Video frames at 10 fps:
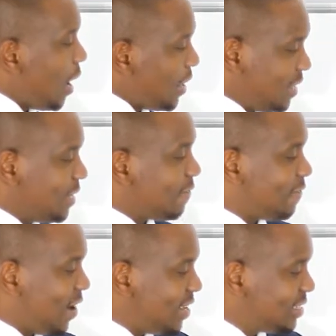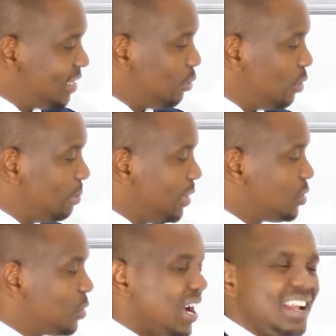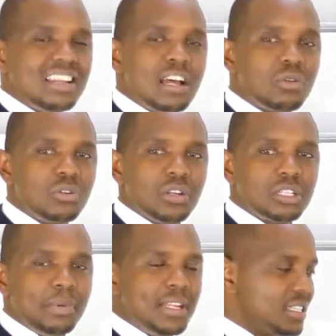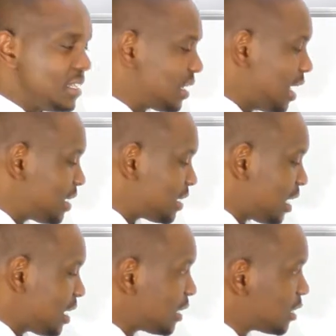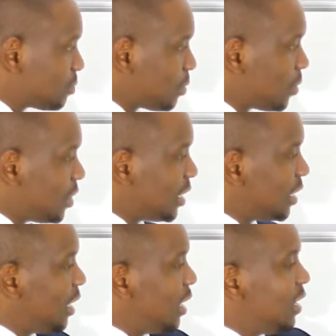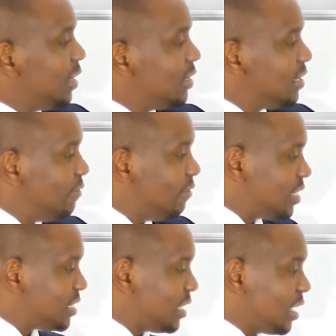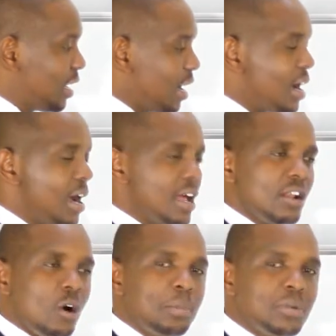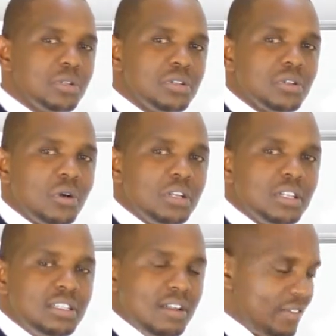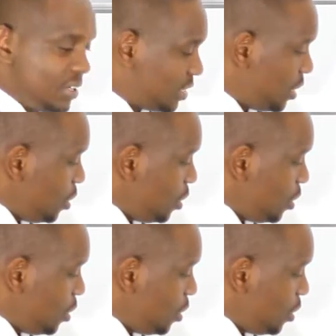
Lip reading: I think the first thing will be to cut down your expenses and start exploring investing and options on savings.